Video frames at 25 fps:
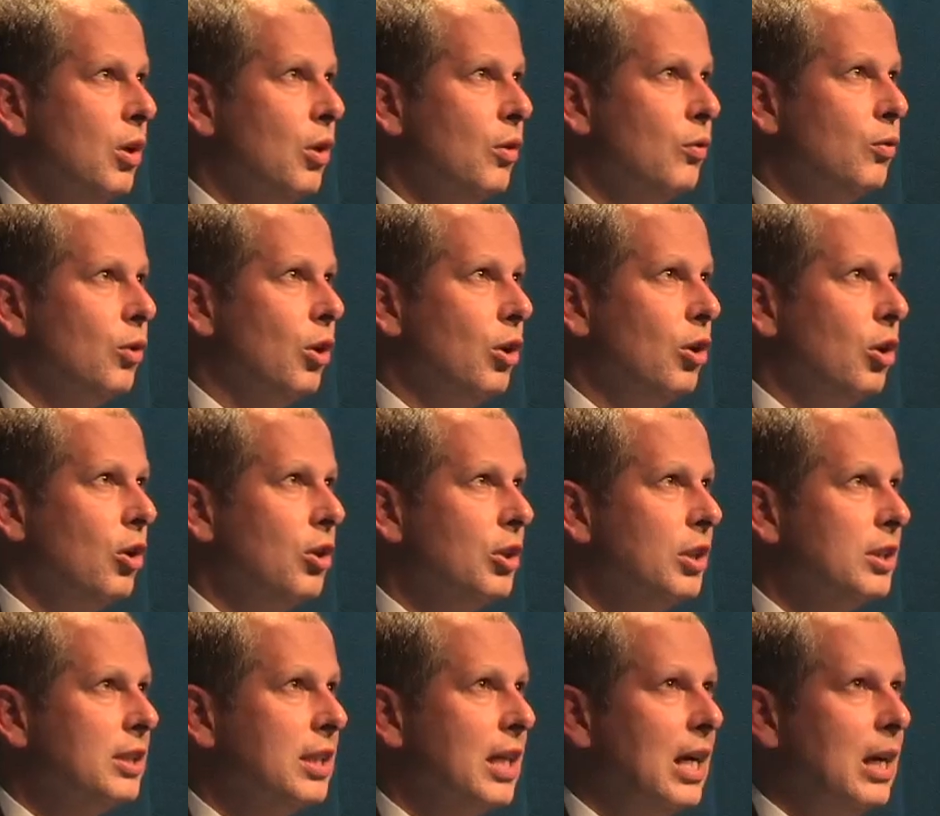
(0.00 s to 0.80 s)
For a
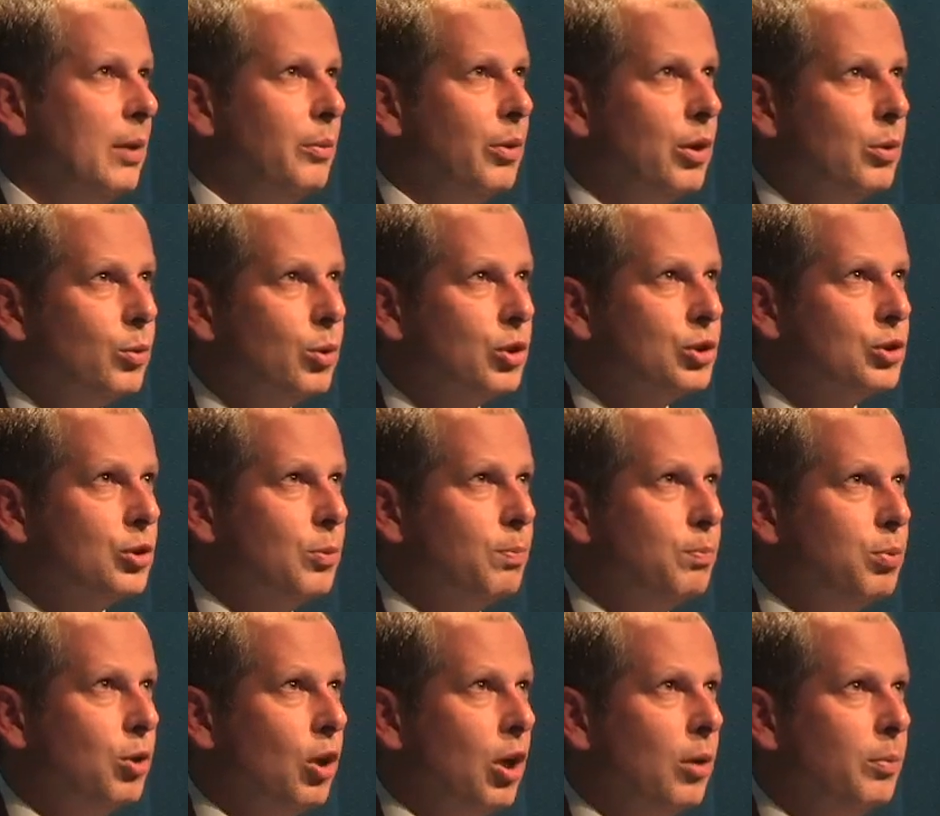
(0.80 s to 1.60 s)
longer time, there was the
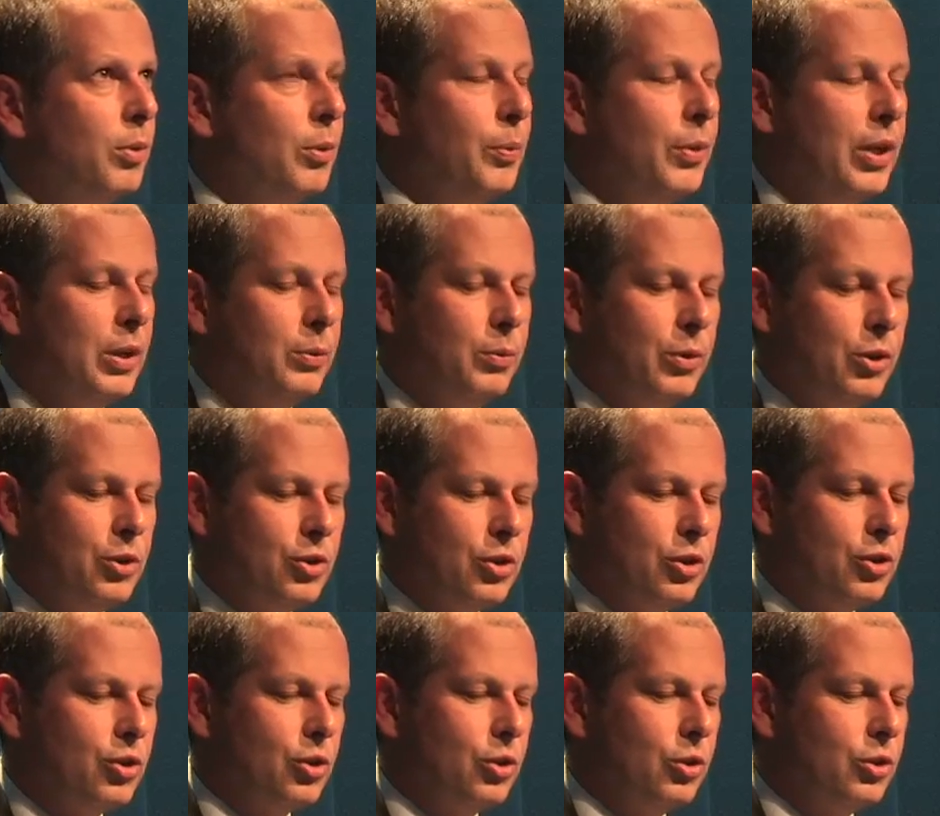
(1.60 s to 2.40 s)
problem that we
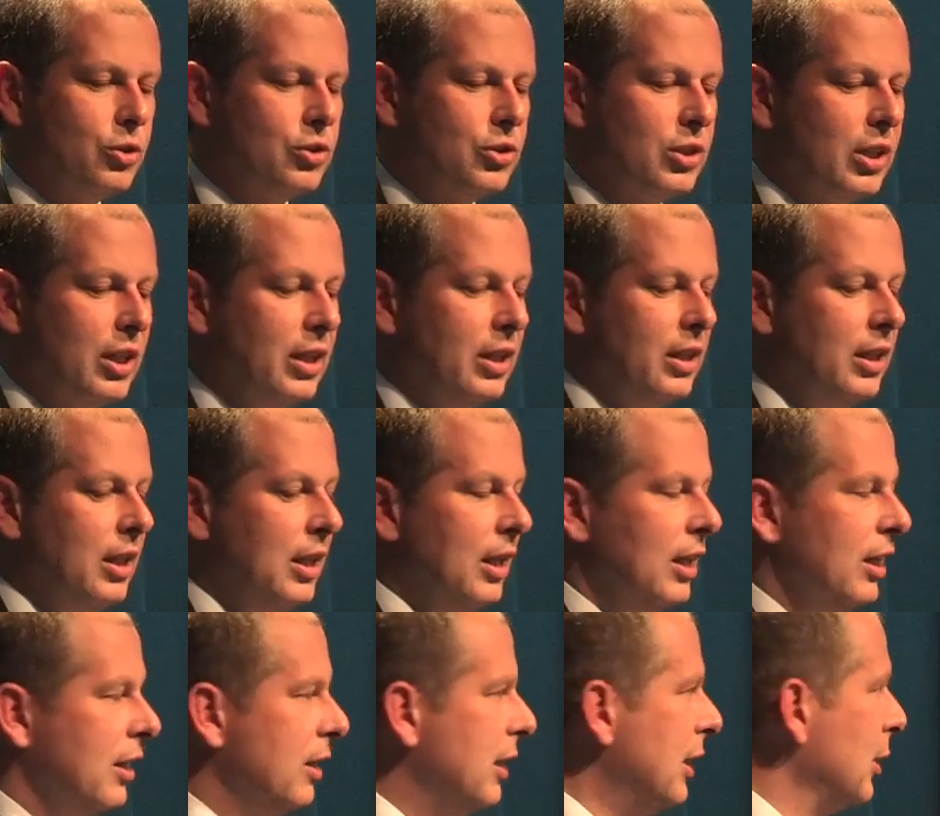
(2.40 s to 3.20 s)
just could say
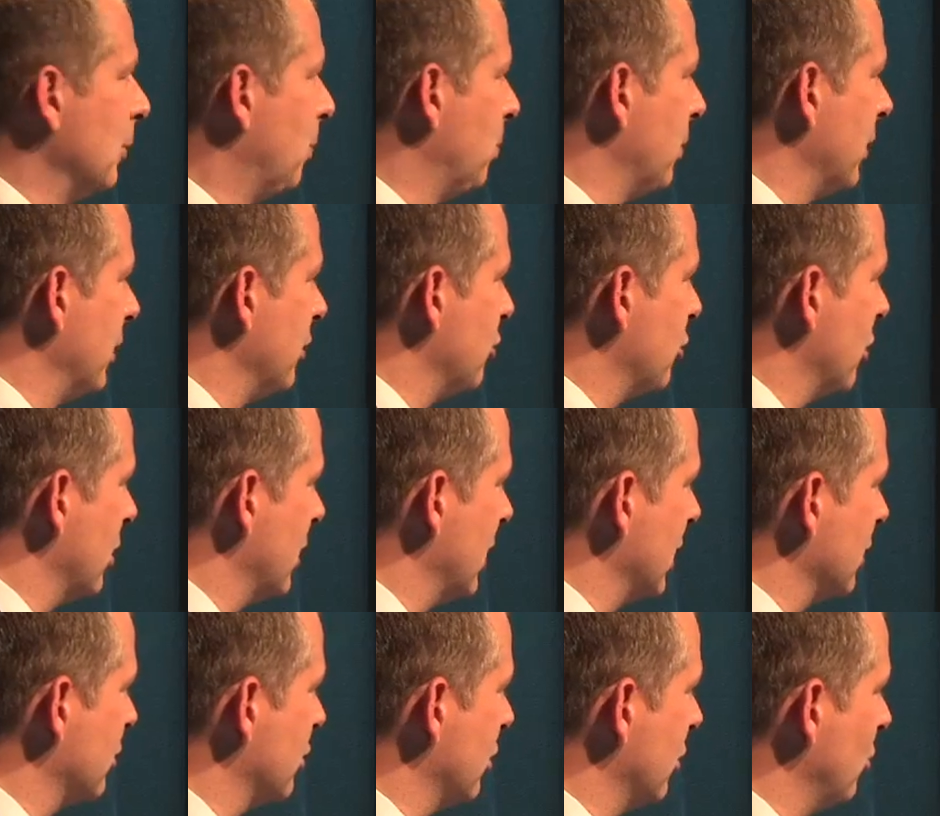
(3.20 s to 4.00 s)
neoplasia,
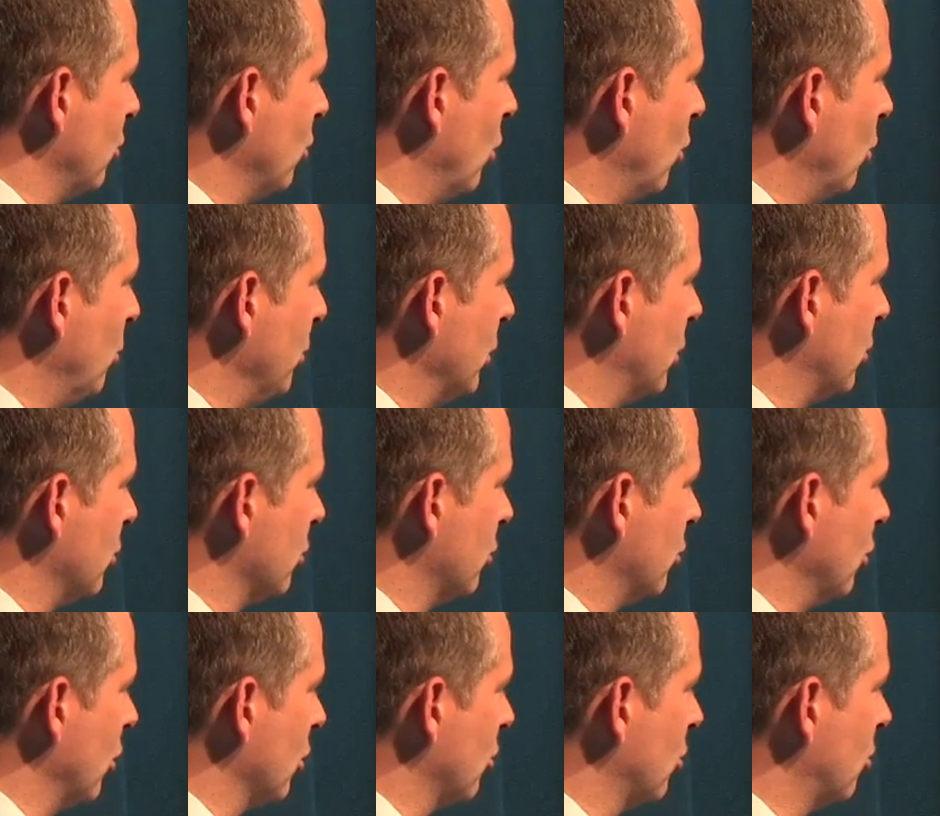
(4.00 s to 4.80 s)
yes or no. We
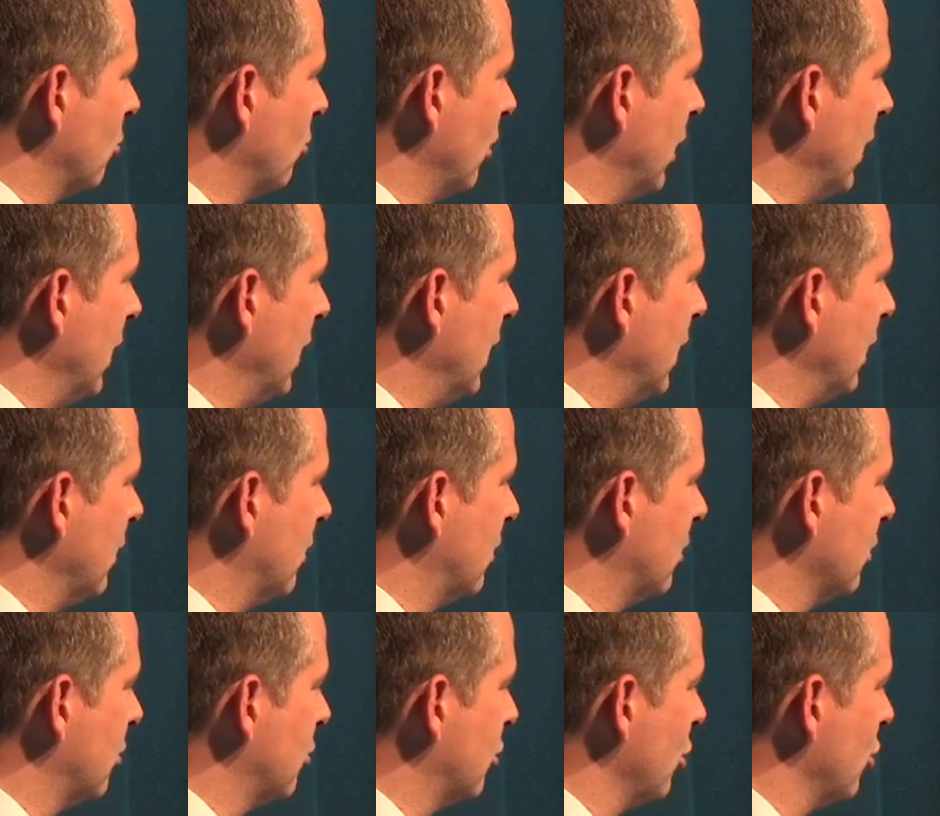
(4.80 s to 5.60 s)
could not
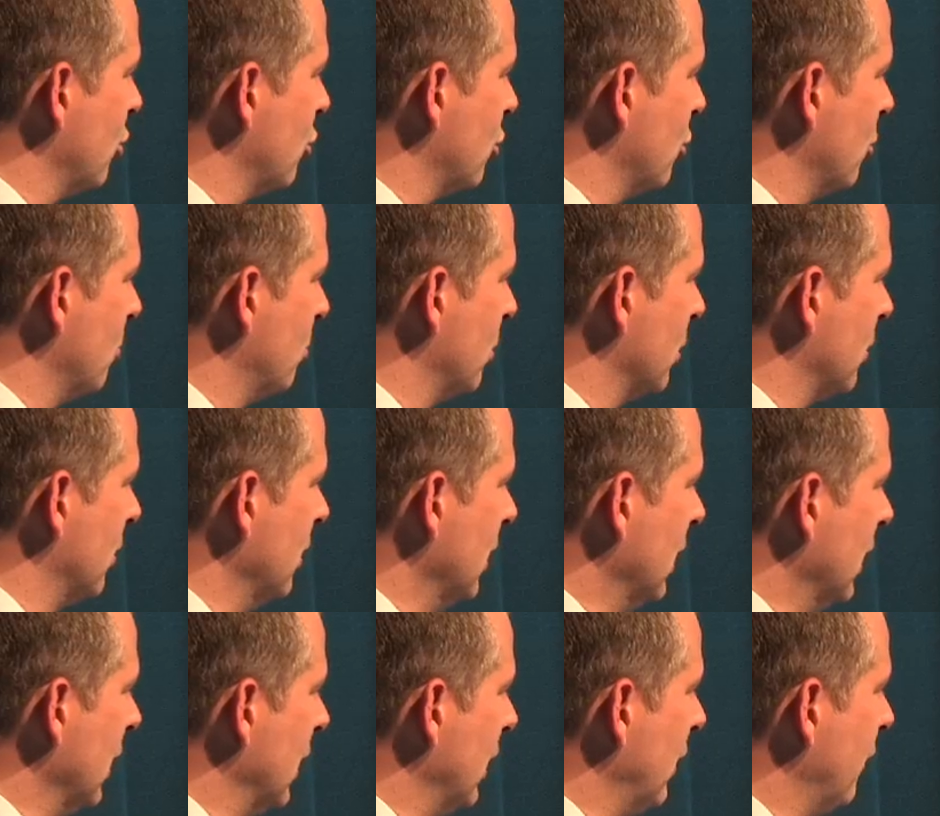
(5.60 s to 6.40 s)
grade the tissue, but
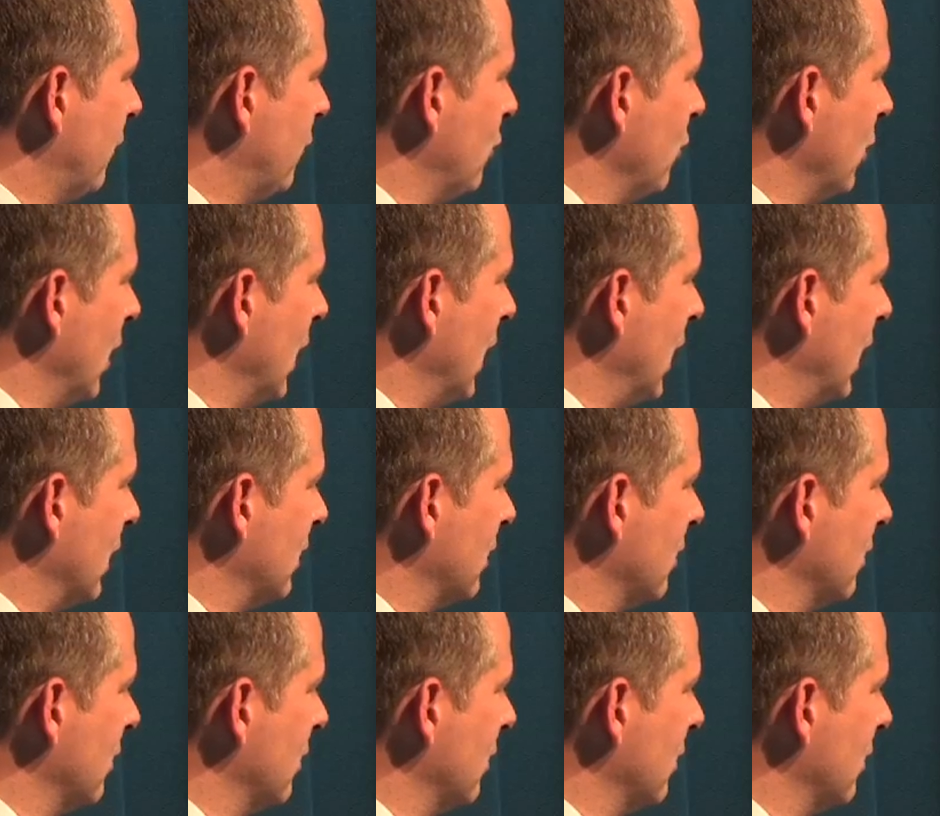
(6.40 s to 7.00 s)
if you add